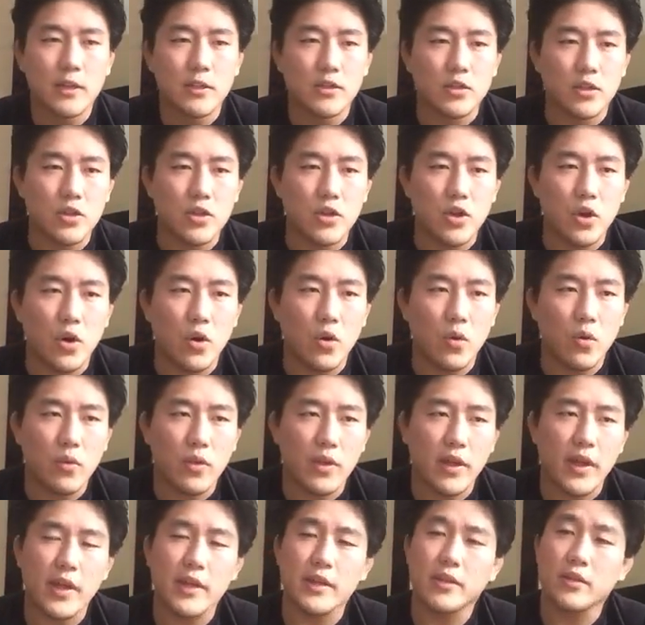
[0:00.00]
to know
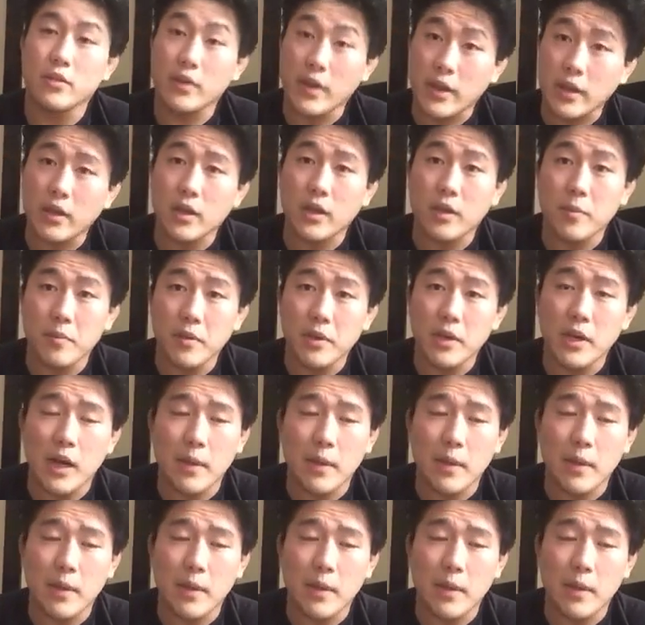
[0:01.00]
that I can compete